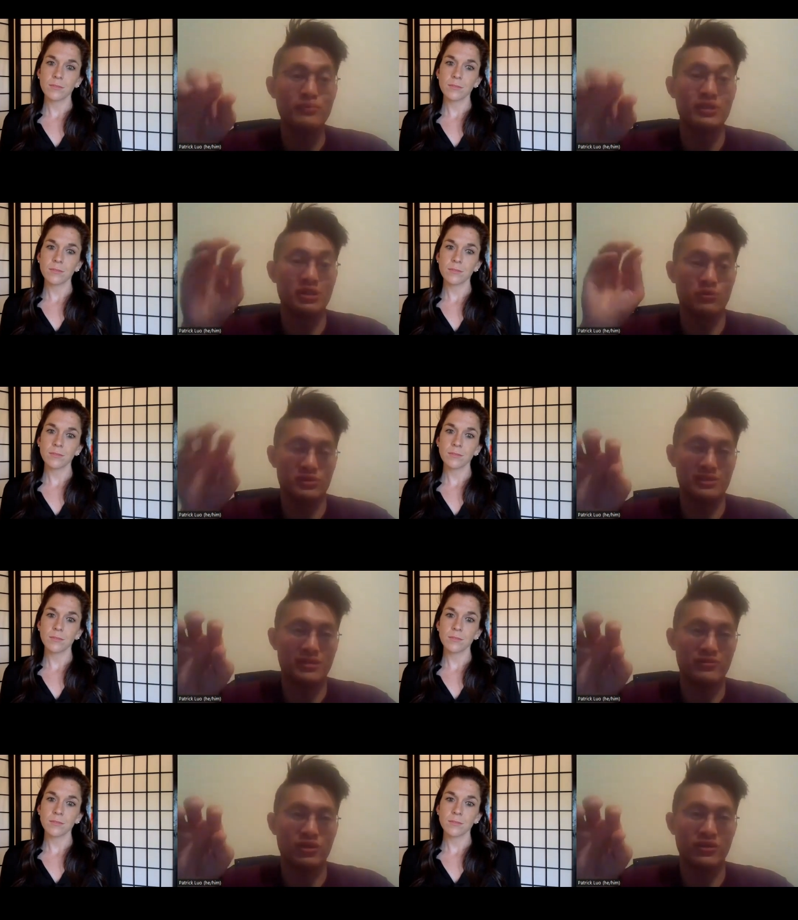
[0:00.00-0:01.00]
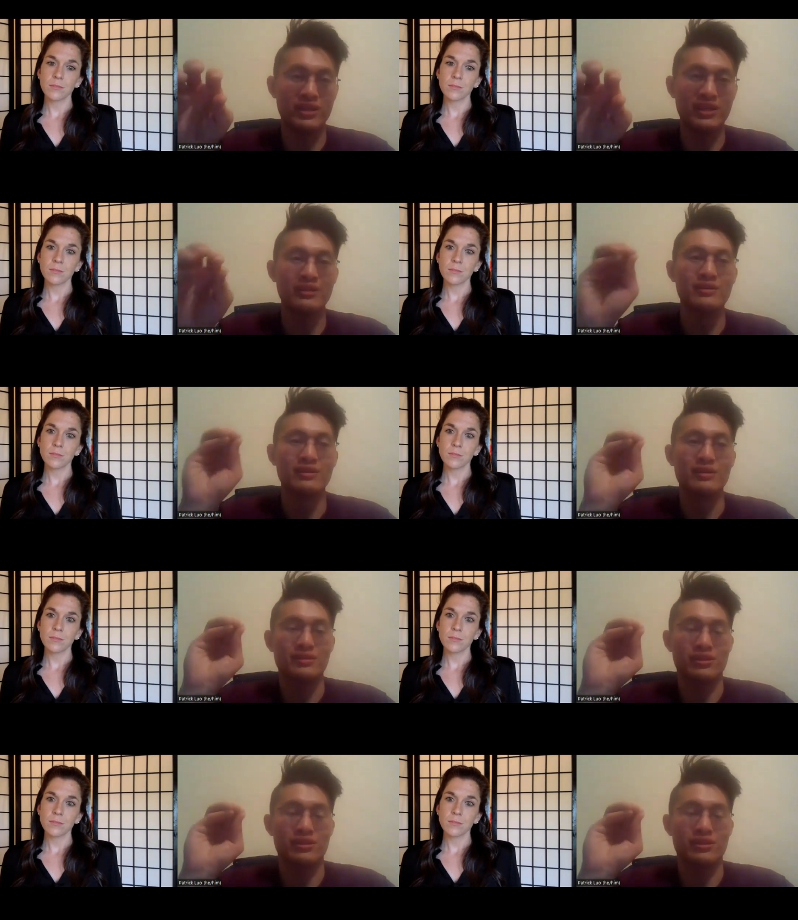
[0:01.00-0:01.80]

Speaker 1: activity, but they really love gardening,